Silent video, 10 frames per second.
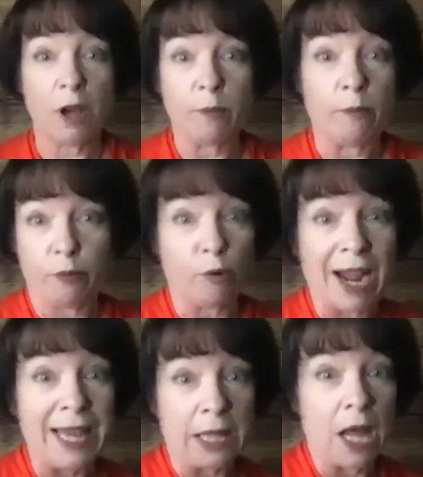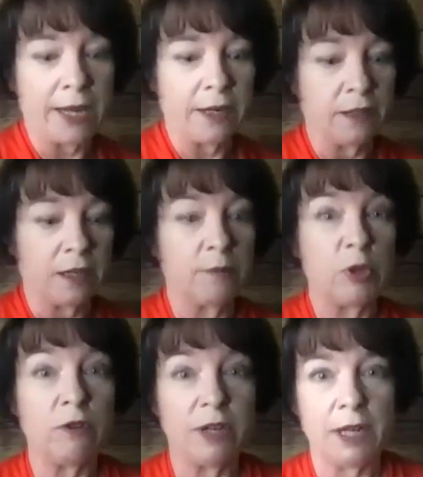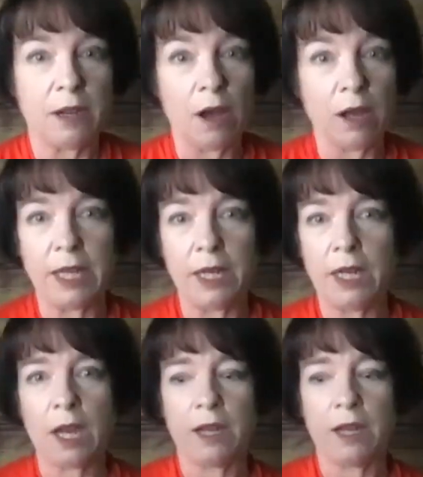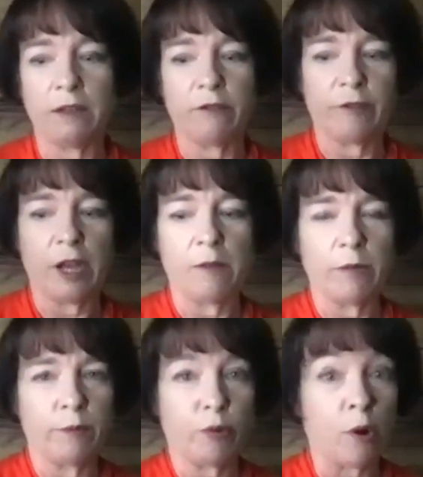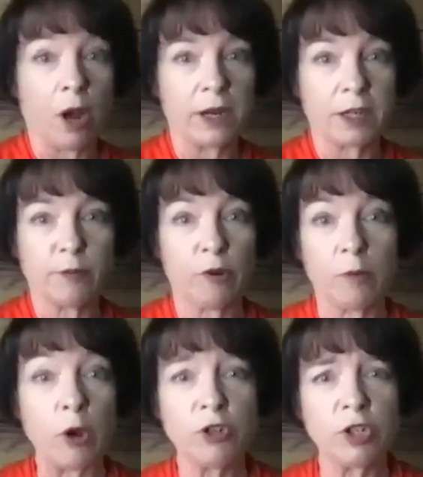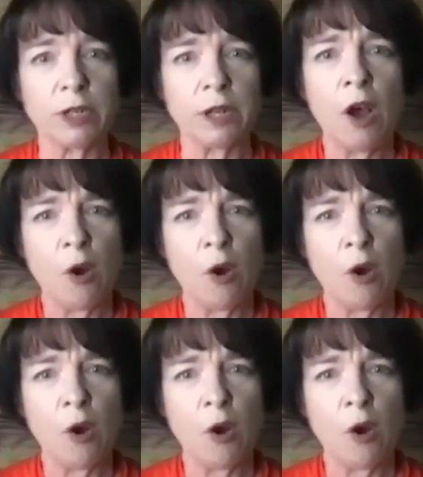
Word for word: a bright line in the community on any kind of um, product promotion,